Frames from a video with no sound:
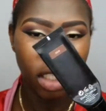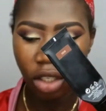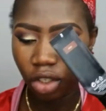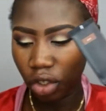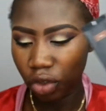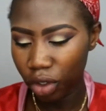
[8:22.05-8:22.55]
It's
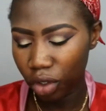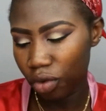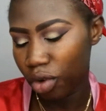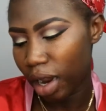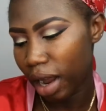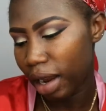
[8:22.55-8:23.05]
in
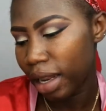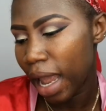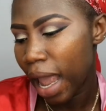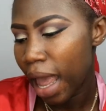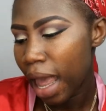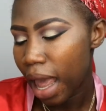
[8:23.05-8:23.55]
009,
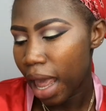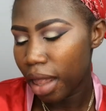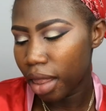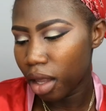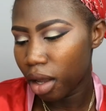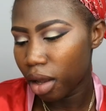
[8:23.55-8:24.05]

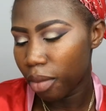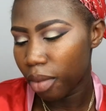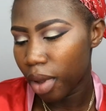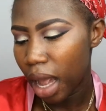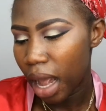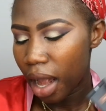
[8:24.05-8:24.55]
and
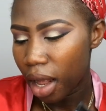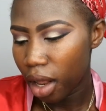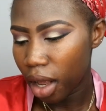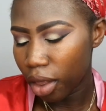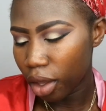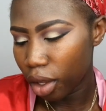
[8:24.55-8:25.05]
the
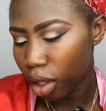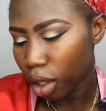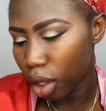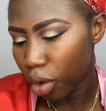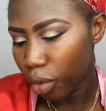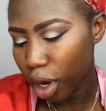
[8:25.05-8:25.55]

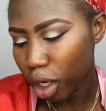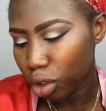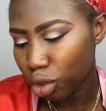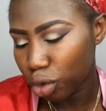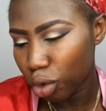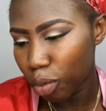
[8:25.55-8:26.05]
L'Oreal
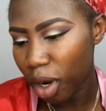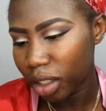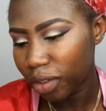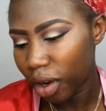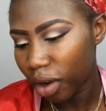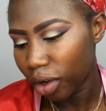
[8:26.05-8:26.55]
True
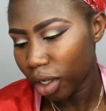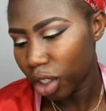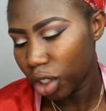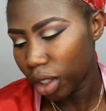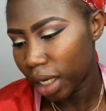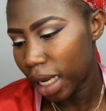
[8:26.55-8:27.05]
Match
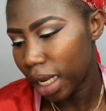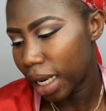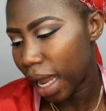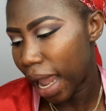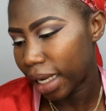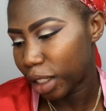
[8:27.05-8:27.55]
foundation
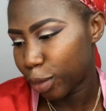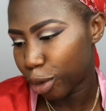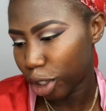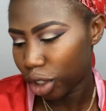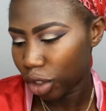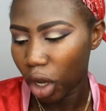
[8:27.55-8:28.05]
in
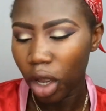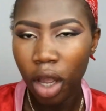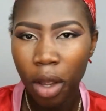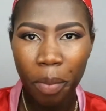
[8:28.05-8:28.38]
Espresso,